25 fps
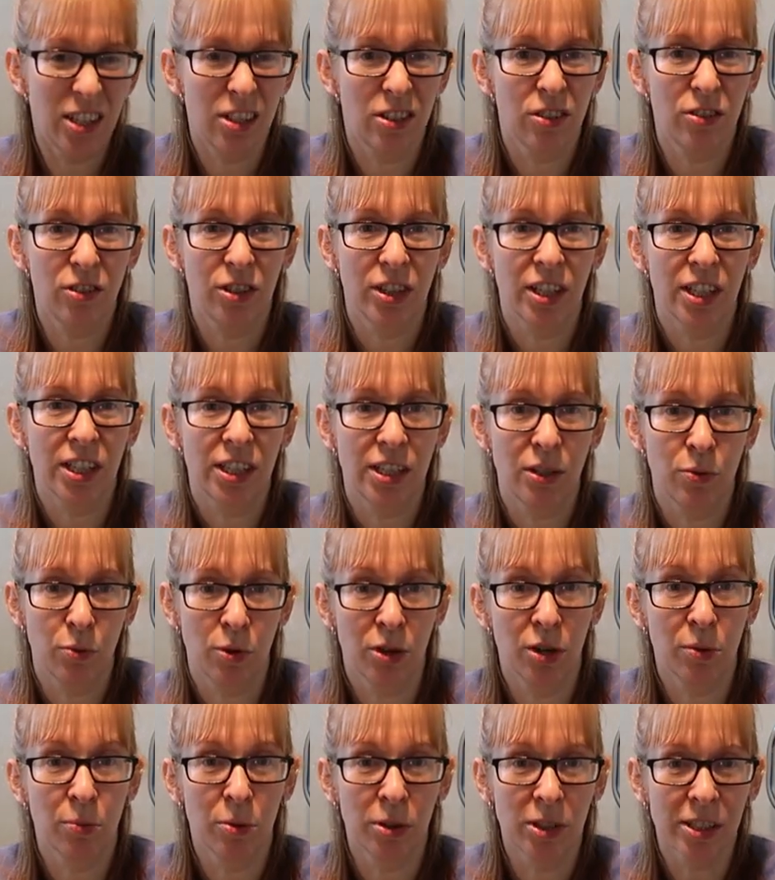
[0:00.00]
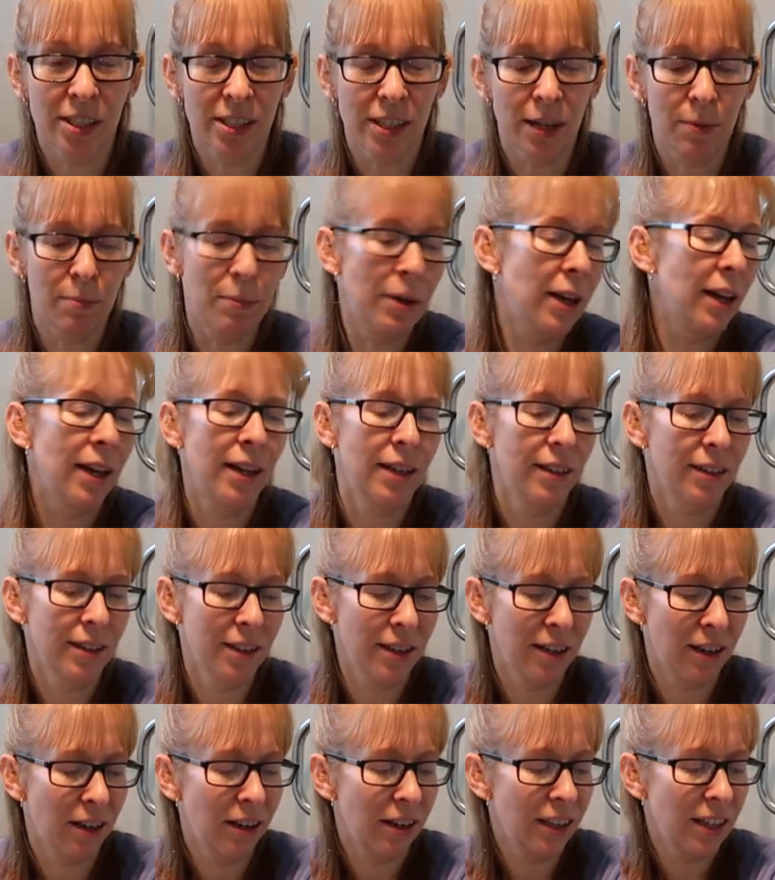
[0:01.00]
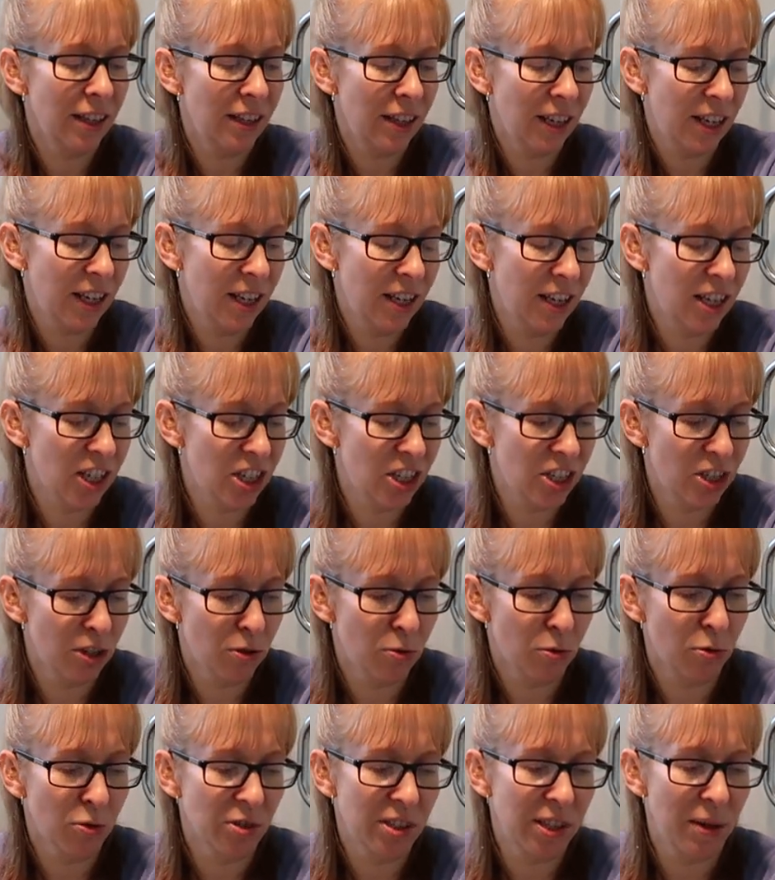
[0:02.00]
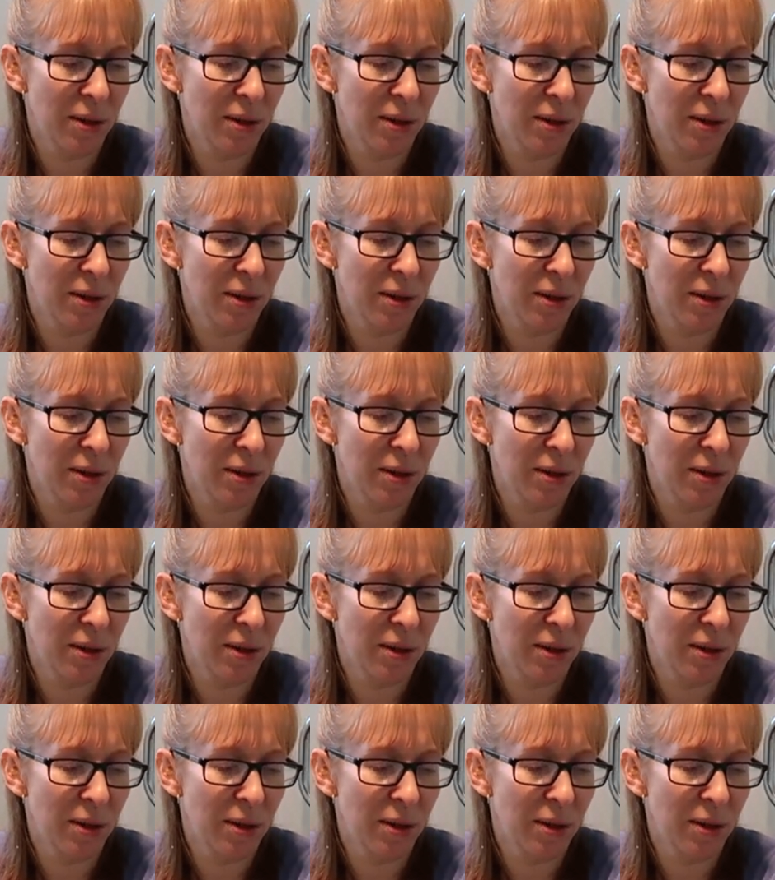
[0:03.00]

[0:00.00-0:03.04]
you do this, you want to put some, uh, you know, leather conditioner or